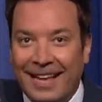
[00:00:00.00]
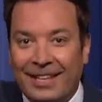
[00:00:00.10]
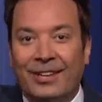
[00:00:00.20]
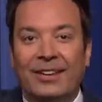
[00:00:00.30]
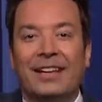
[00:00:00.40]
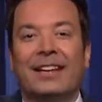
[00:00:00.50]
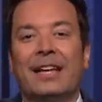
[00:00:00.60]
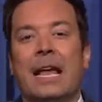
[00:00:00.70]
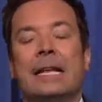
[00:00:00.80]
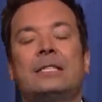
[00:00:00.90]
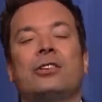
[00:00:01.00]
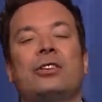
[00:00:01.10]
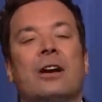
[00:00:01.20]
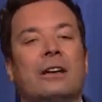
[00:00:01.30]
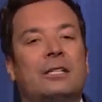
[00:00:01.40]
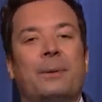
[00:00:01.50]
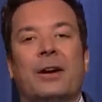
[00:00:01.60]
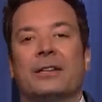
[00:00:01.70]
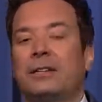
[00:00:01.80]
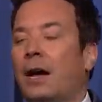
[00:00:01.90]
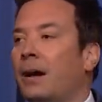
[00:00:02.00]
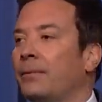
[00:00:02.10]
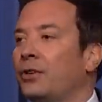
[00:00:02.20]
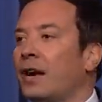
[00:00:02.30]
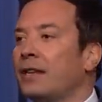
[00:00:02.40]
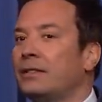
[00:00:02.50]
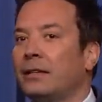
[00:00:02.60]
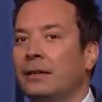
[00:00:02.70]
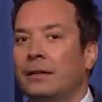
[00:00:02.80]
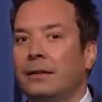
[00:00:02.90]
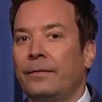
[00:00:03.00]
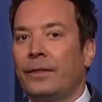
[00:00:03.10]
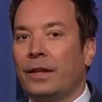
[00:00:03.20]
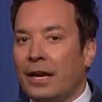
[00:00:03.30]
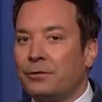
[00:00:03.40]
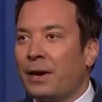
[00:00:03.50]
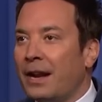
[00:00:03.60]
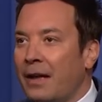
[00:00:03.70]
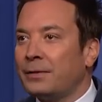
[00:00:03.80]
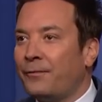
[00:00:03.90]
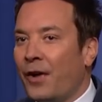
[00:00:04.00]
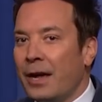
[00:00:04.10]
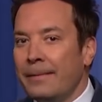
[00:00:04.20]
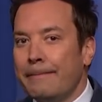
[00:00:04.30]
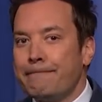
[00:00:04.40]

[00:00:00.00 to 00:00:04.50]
Thank you. It's a shared experience. Um, you guys, you guys ready to have some fun?